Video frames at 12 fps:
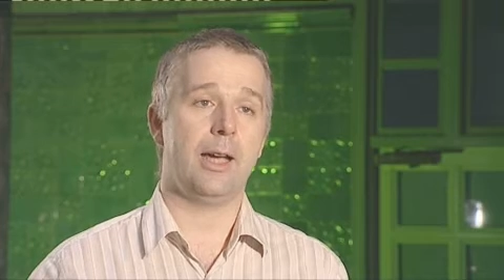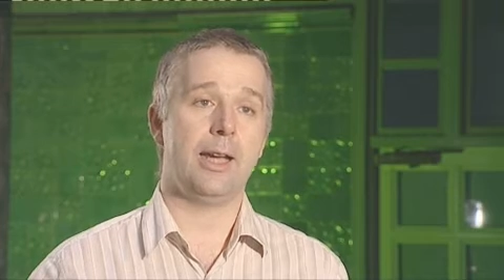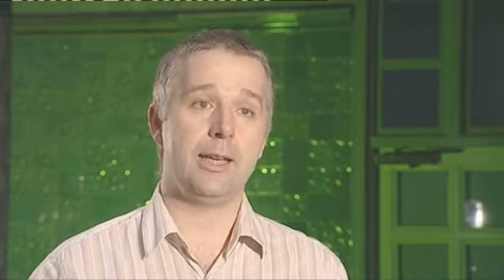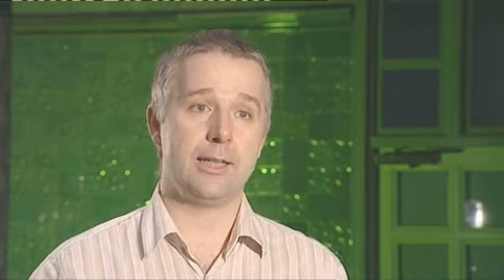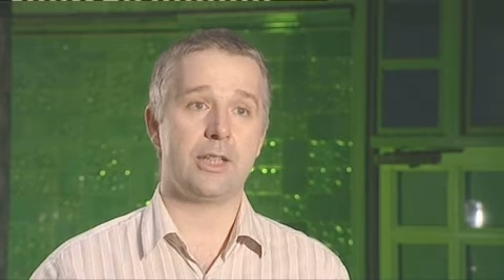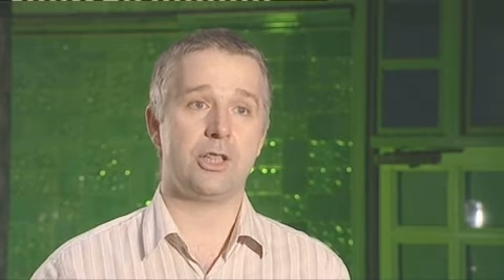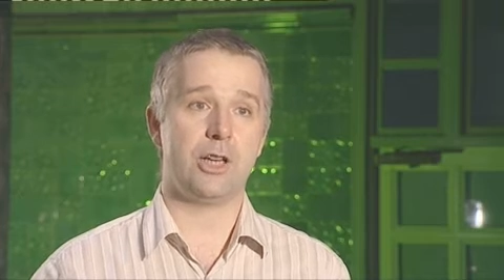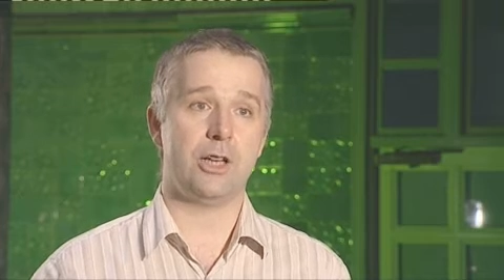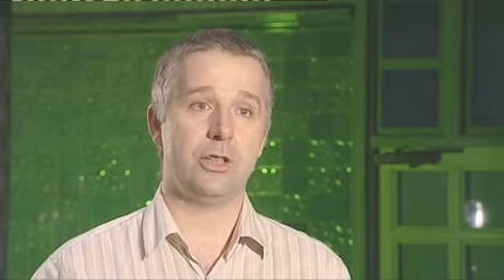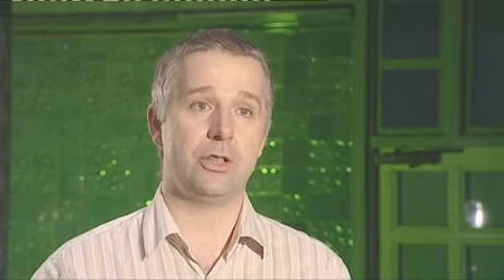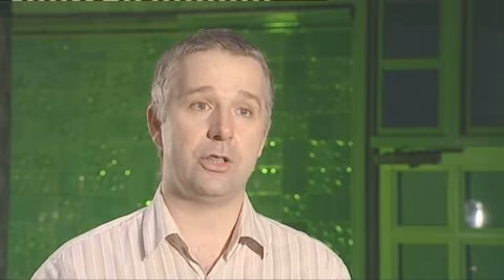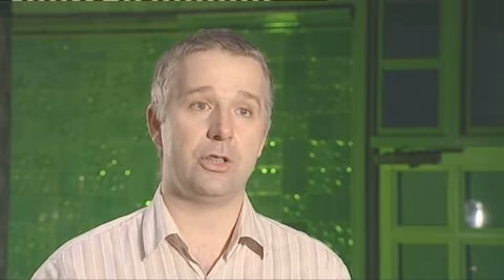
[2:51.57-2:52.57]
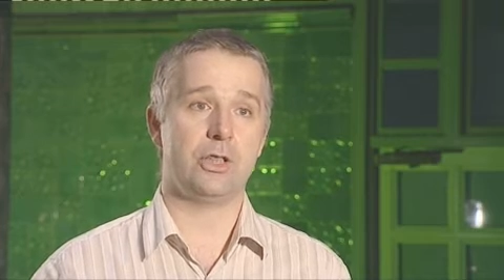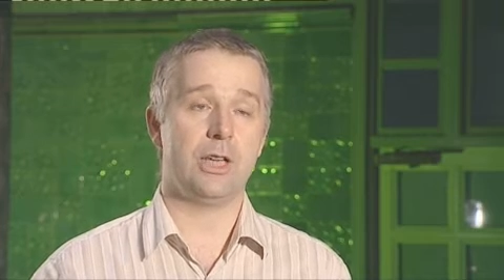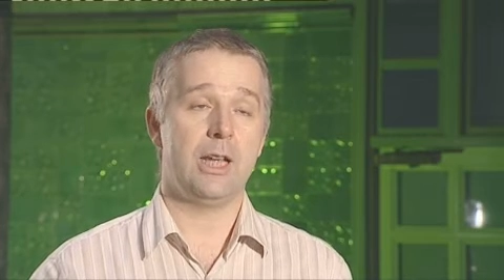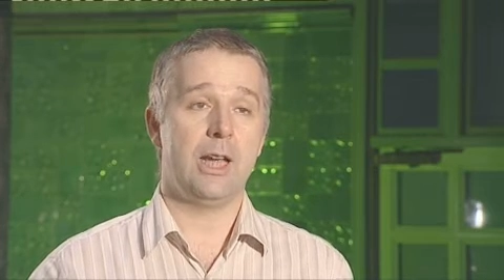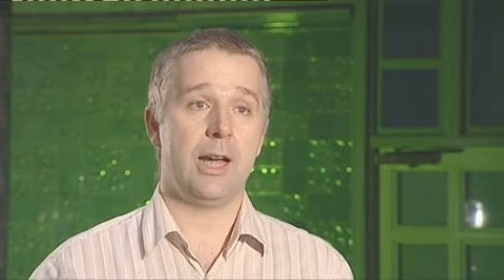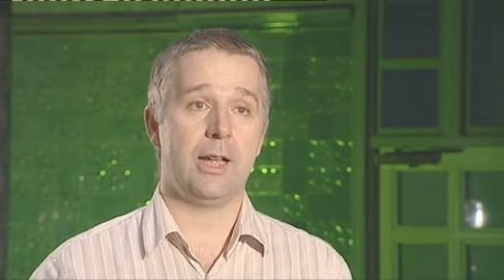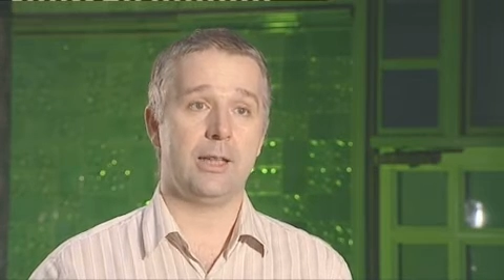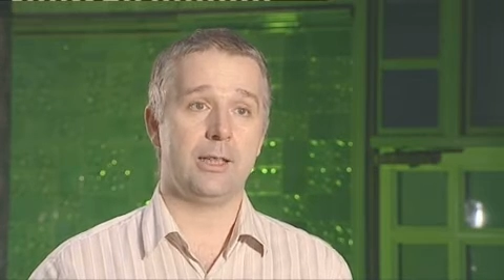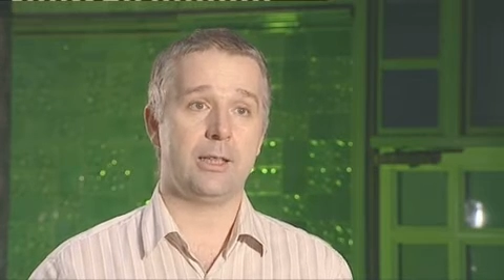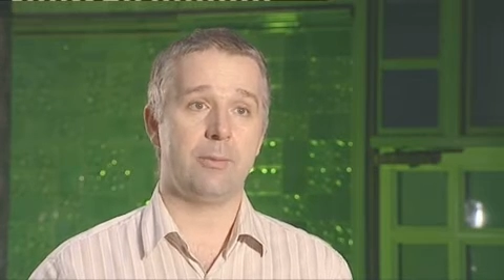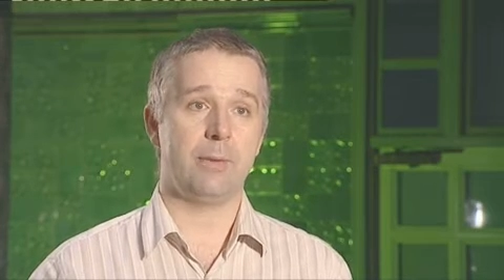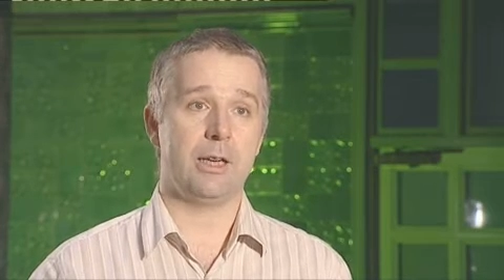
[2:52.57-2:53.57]
heat exchangers
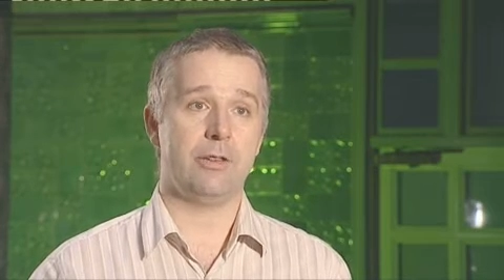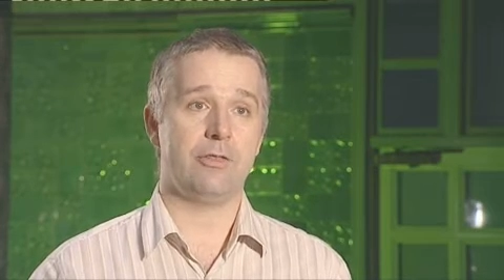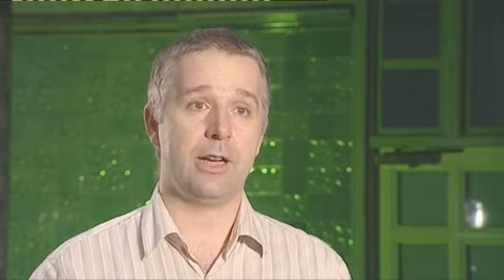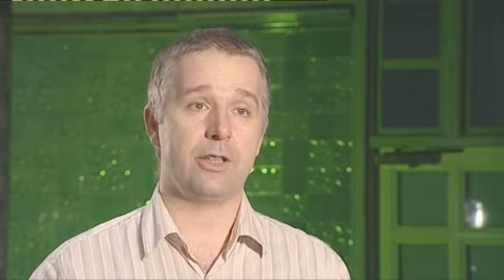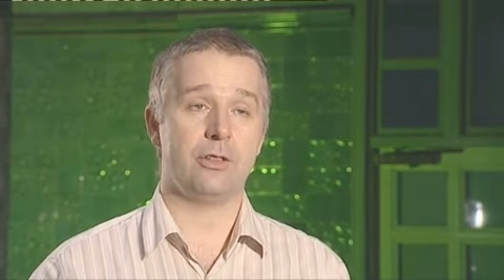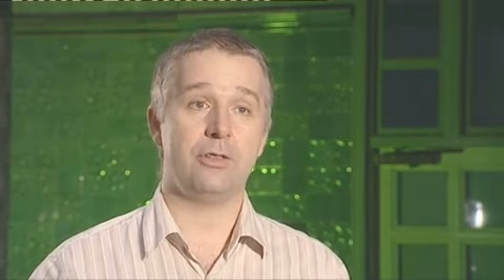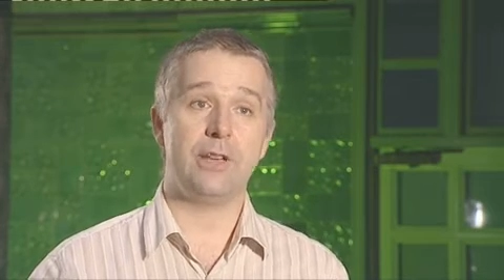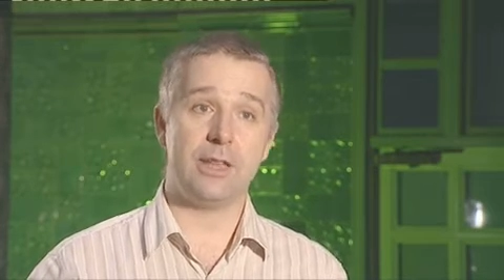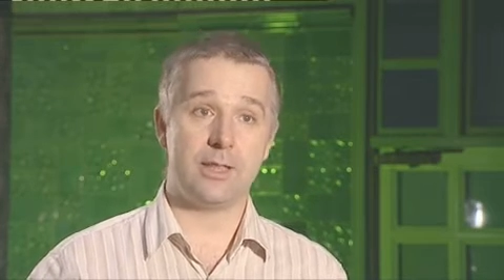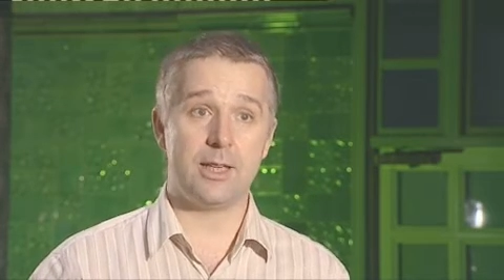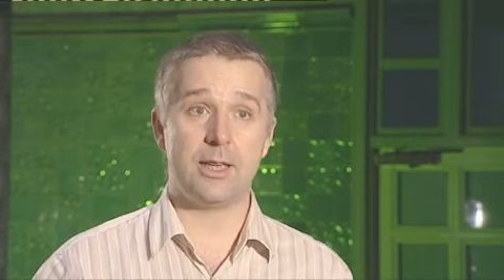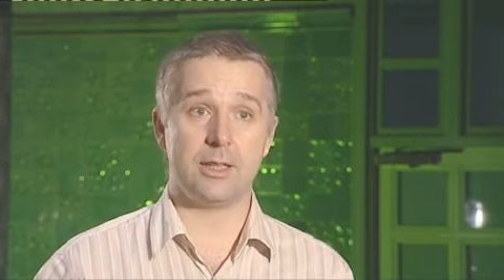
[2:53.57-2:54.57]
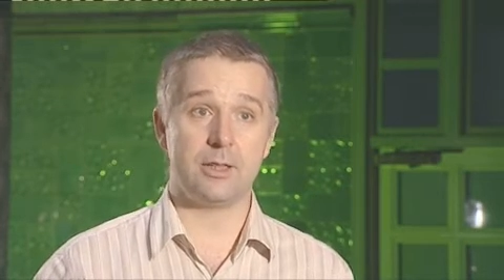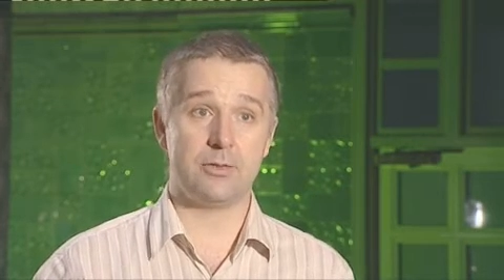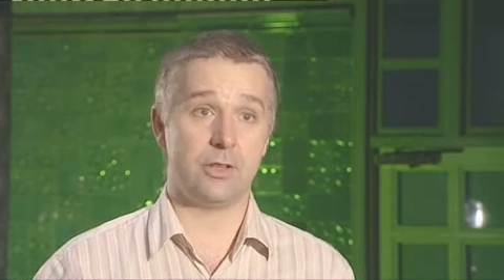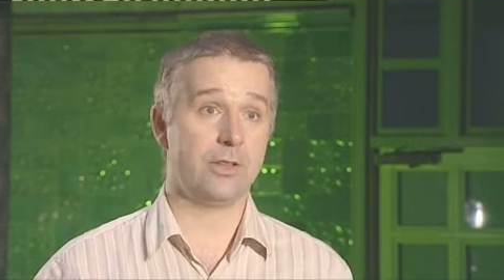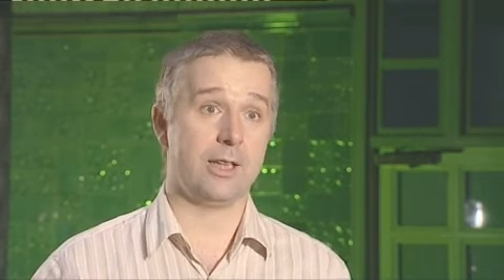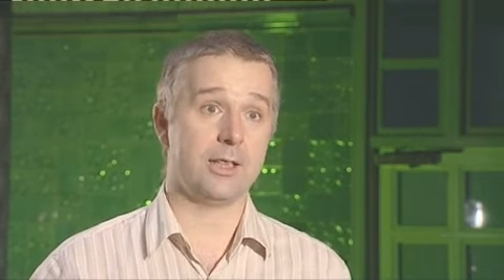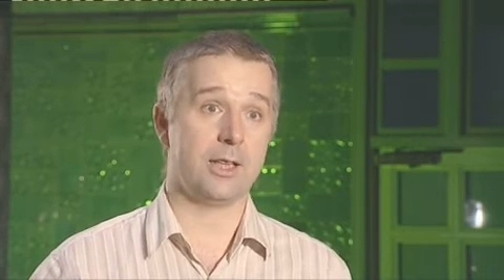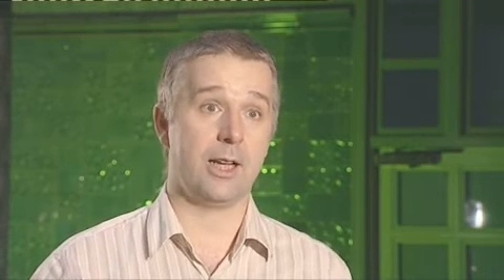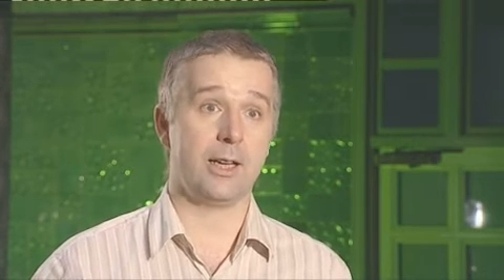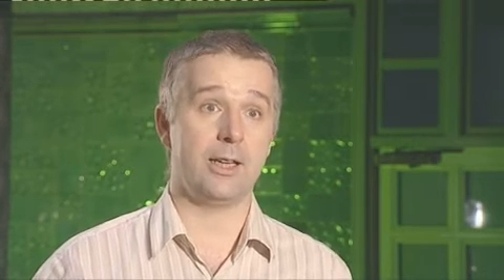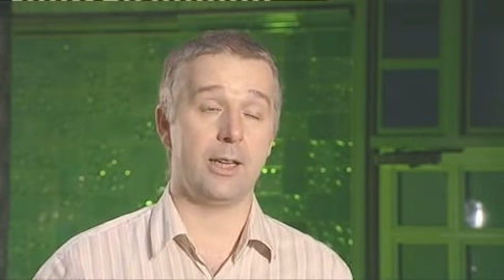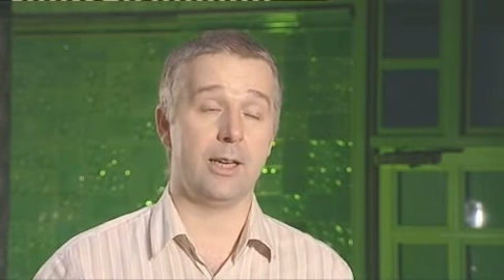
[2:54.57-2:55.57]
and the manufacture of heat sinks for things
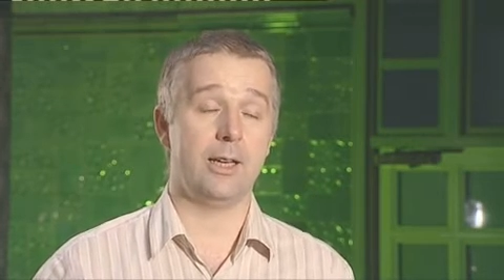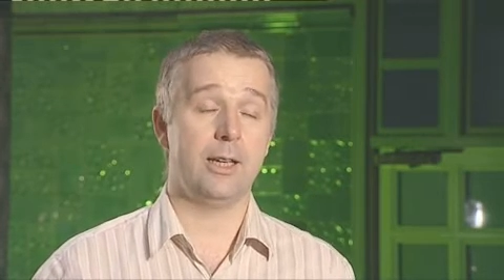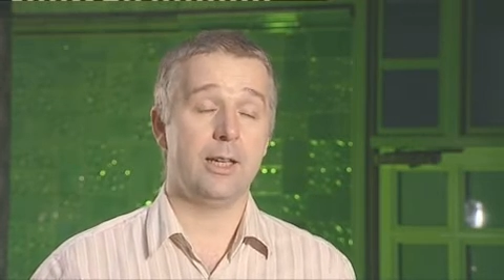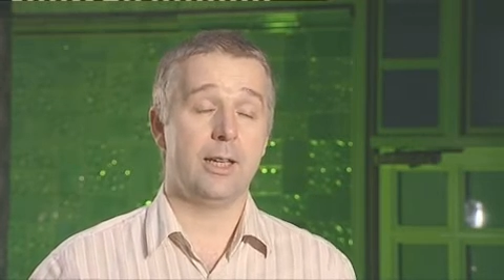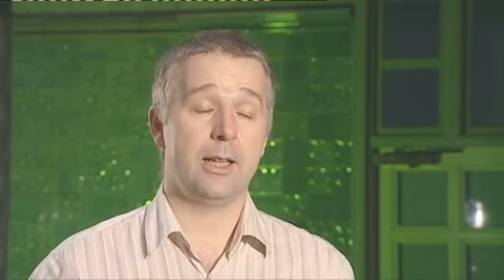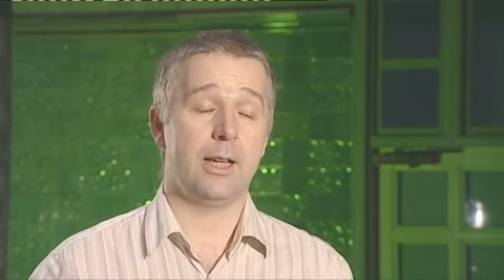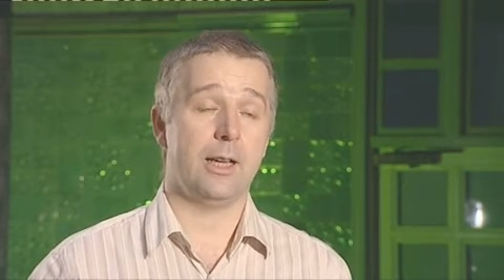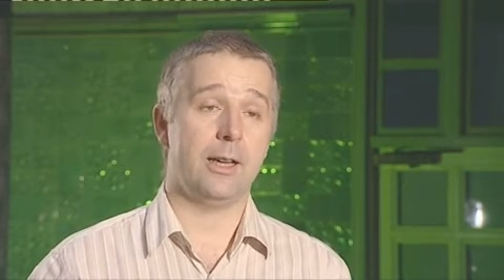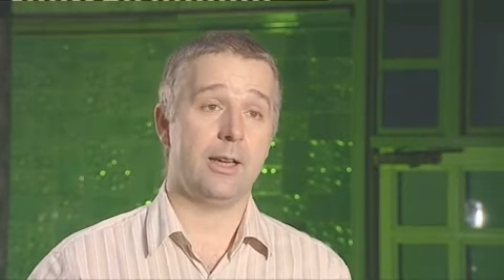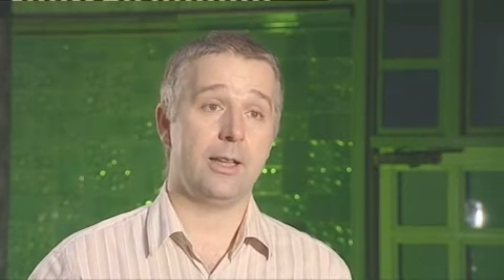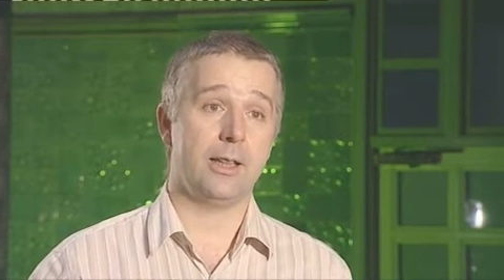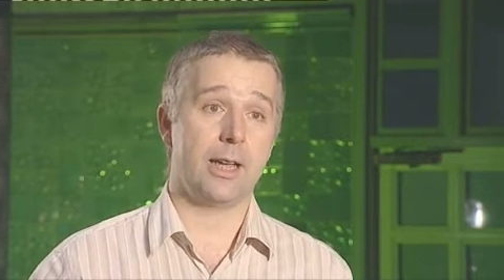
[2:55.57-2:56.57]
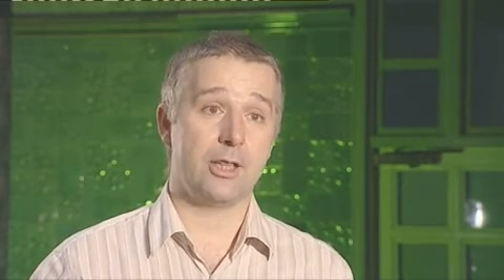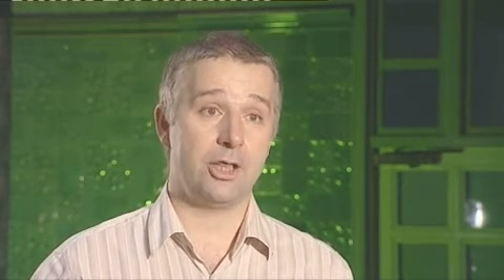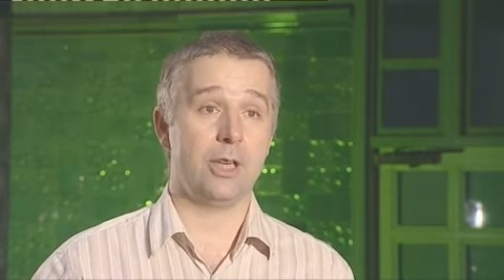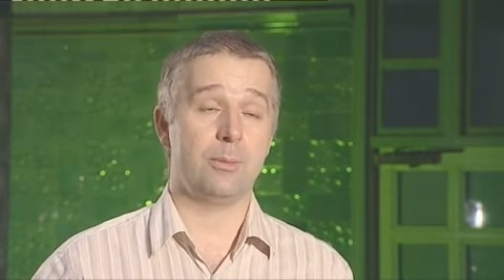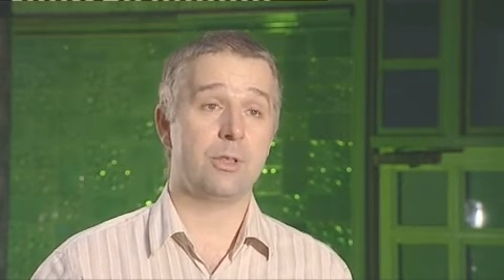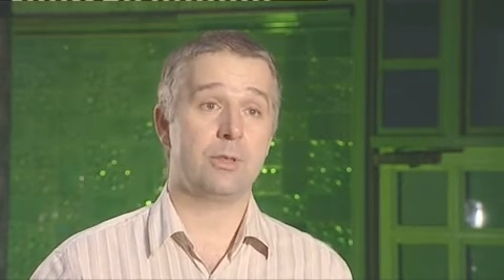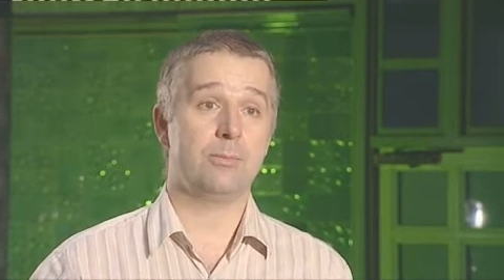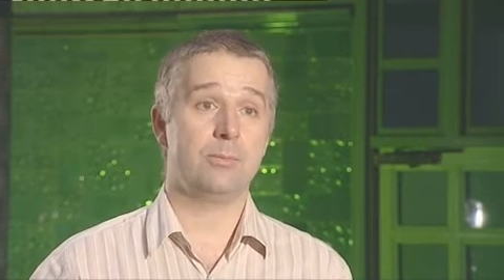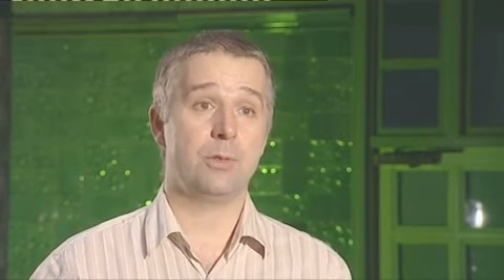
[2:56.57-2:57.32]
like chips.